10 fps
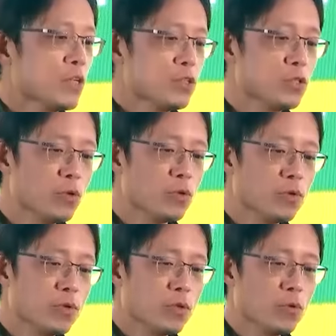So
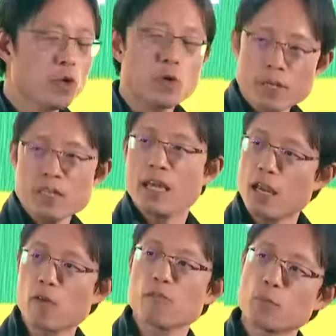we're already
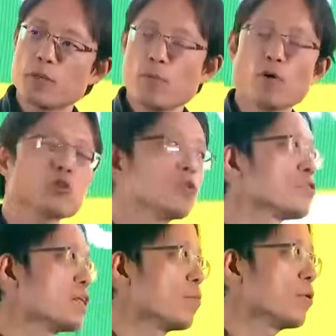there from an emotional
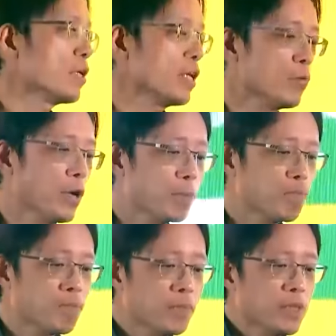standpoint anyway.
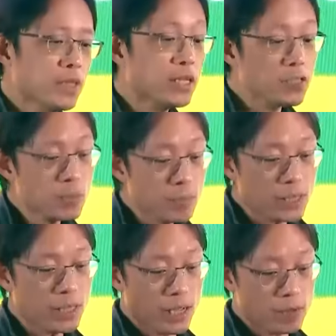That doesn't
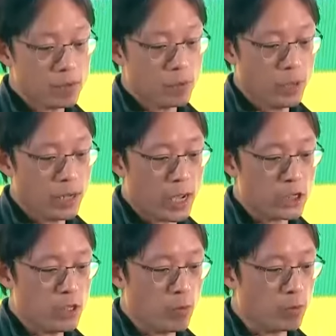mean that we
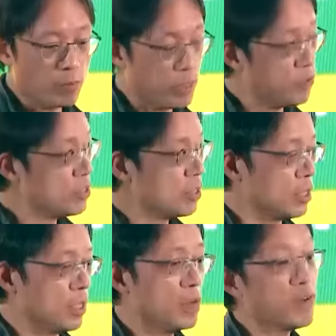actually won't meet
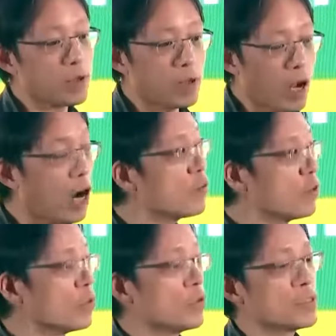physically. In fact, our
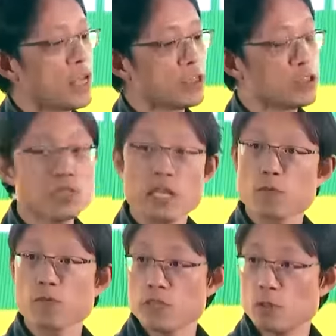view is that, just like
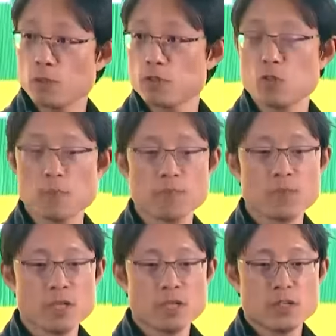we've seen with Zoom
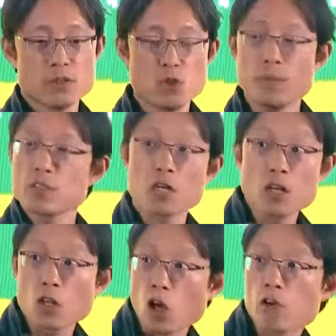has done a
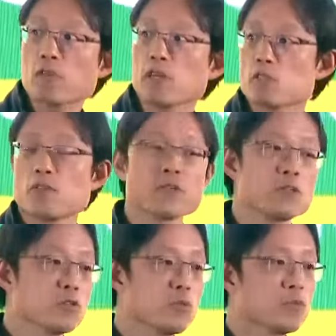lot of things for us
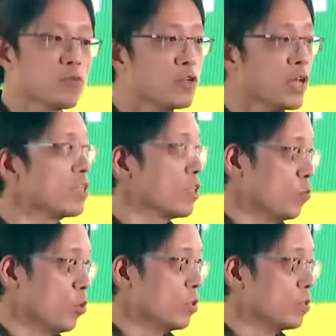in terms of connecting the
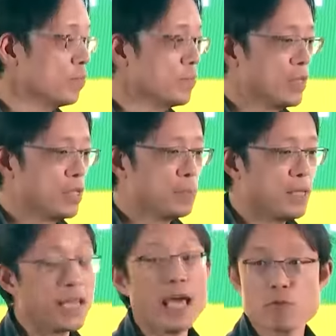world, but
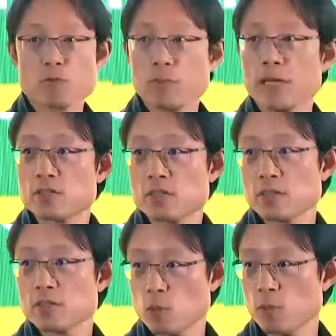it can't replace
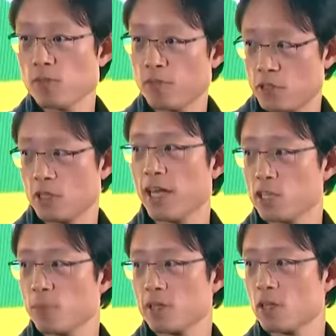some of the physical
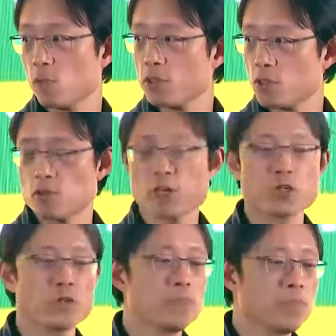aspects that we so treasure.